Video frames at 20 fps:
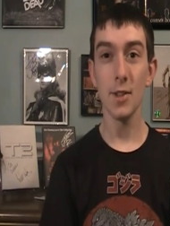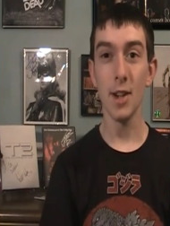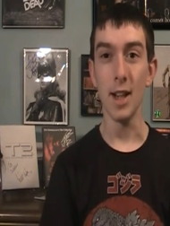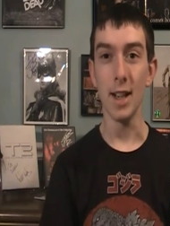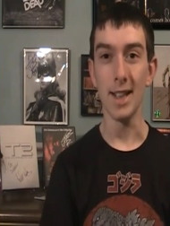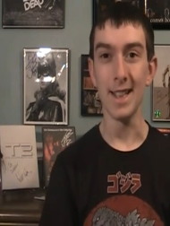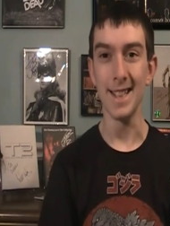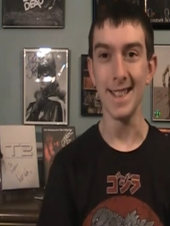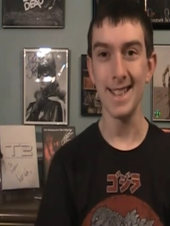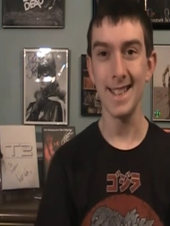
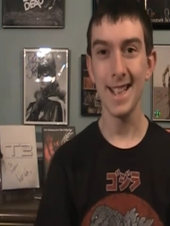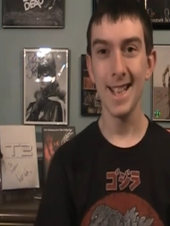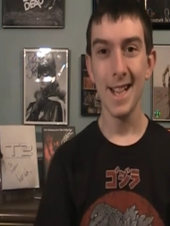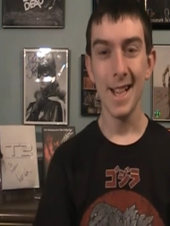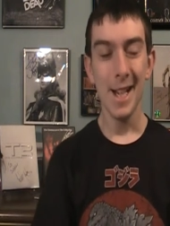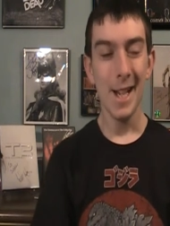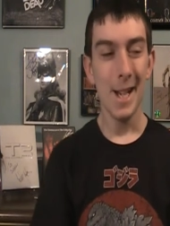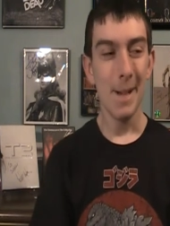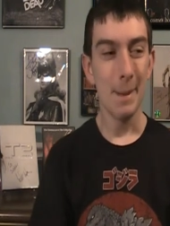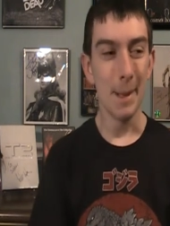right.
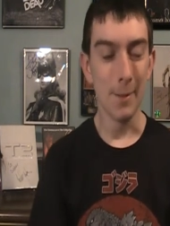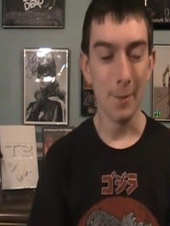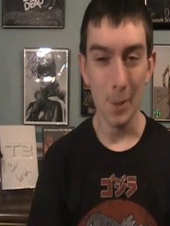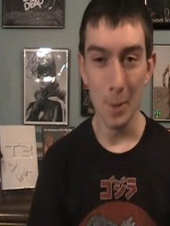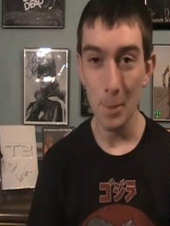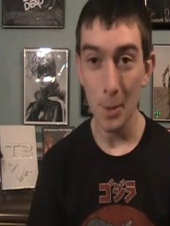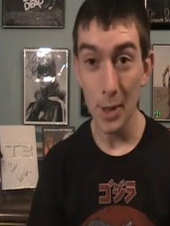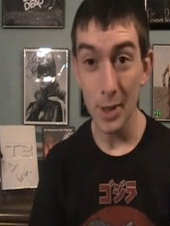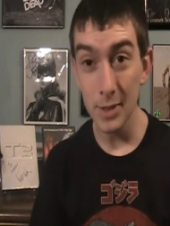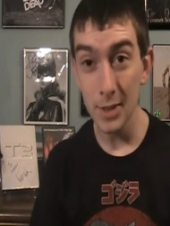But
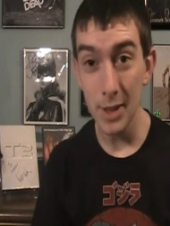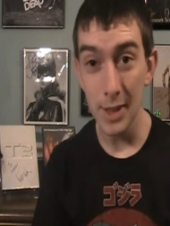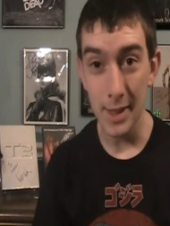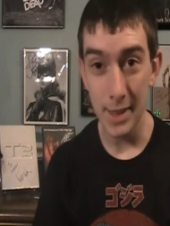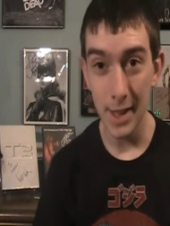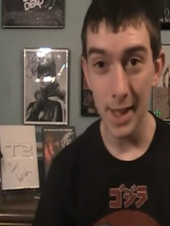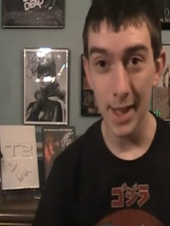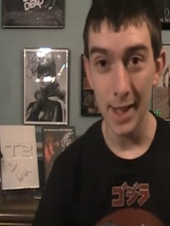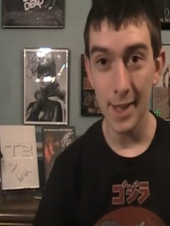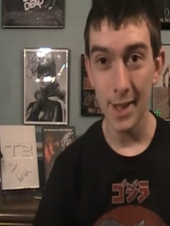from what it looks
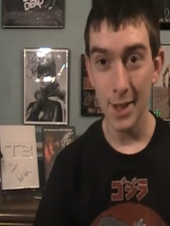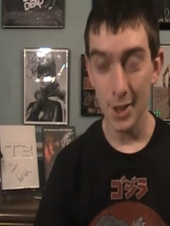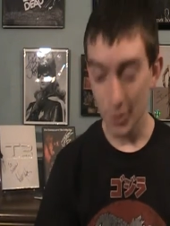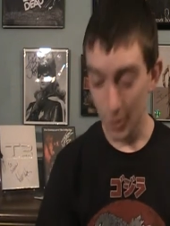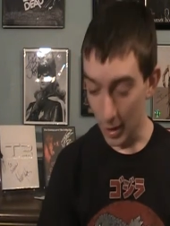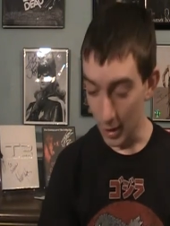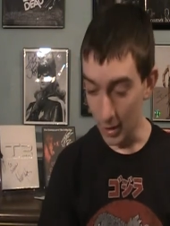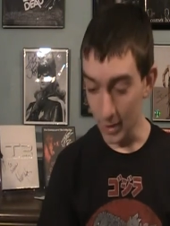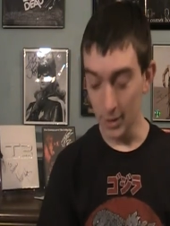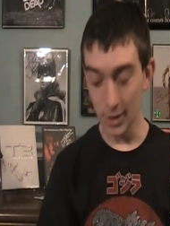like, this
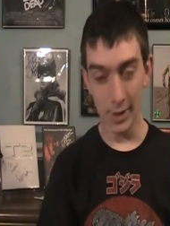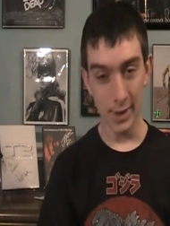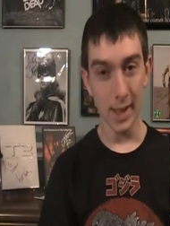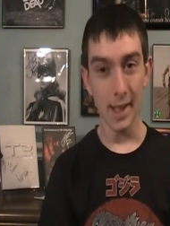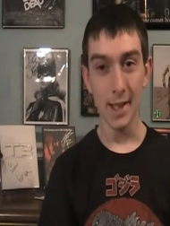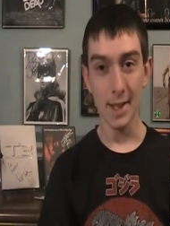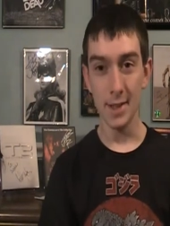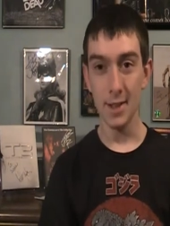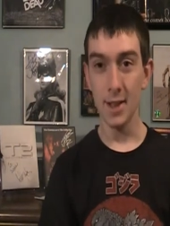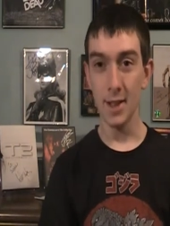trailer looks like
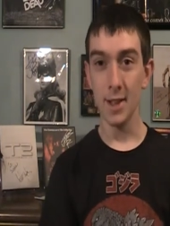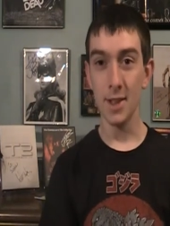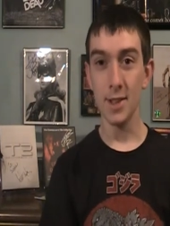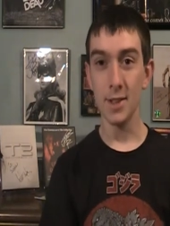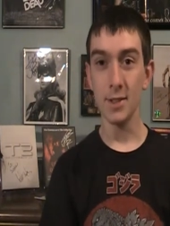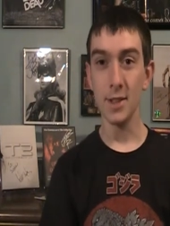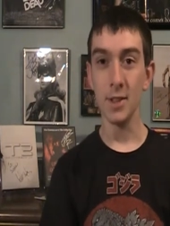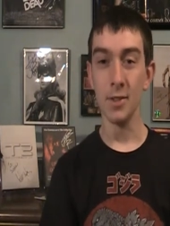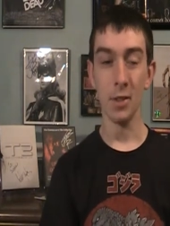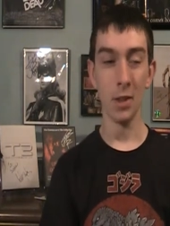it's going to
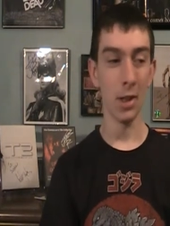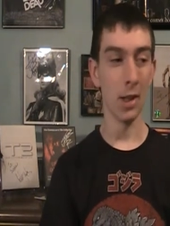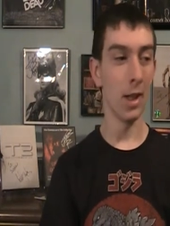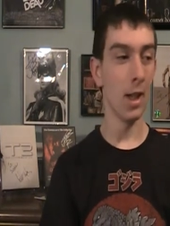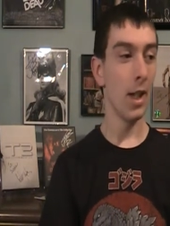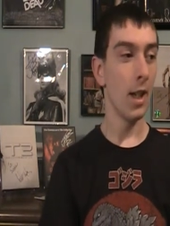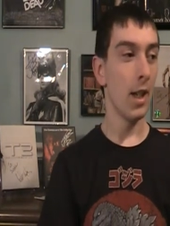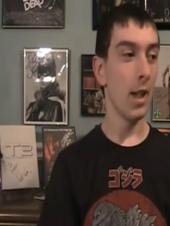deliver.